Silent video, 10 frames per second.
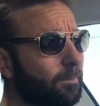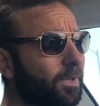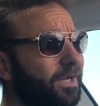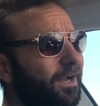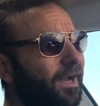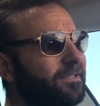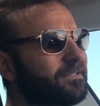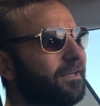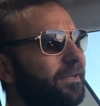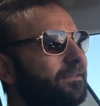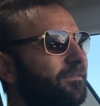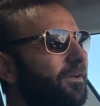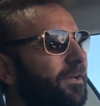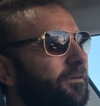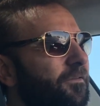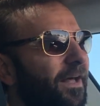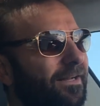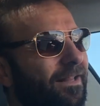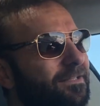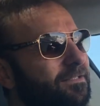But uh, I decided to
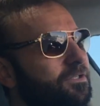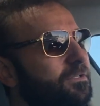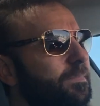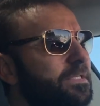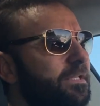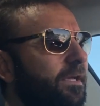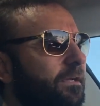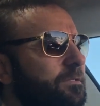flat, and that's just a mistake,